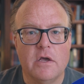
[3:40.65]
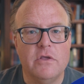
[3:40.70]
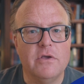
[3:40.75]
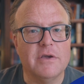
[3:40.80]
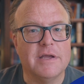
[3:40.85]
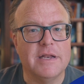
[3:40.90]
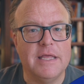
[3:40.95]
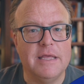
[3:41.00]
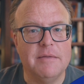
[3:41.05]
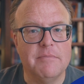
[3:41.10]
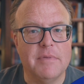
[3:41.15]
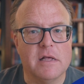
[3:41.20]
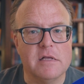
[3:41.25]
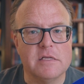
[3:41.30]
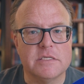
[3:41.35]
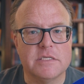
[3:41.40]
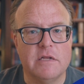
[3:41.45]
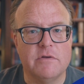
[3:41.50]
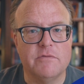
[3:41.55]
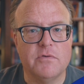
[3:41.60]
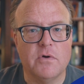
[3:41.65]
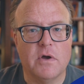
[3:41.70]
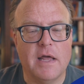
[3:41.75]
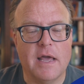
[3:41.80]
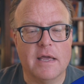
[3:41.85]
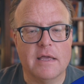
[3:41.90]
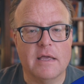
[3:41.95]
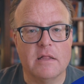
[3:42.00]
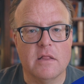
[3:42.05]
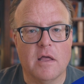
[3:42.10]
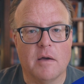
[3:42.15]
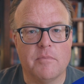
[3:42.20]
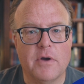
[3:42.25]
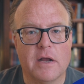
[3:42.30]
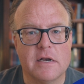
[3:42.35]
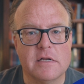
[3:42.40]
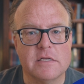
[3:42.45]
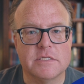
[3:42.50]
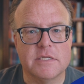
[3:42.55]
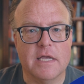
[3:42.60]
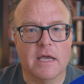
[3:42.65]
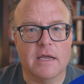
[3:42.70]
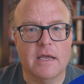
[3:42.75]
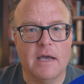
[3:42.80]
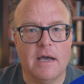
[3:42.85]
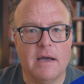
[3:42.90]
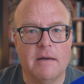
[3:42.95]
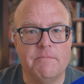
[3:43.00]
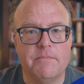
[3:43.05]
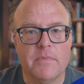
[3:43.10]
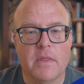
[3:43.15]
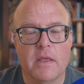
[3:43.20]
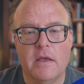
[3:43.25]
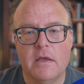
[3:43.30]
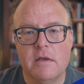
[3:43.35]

You can email us info@hackinglawpractice.com.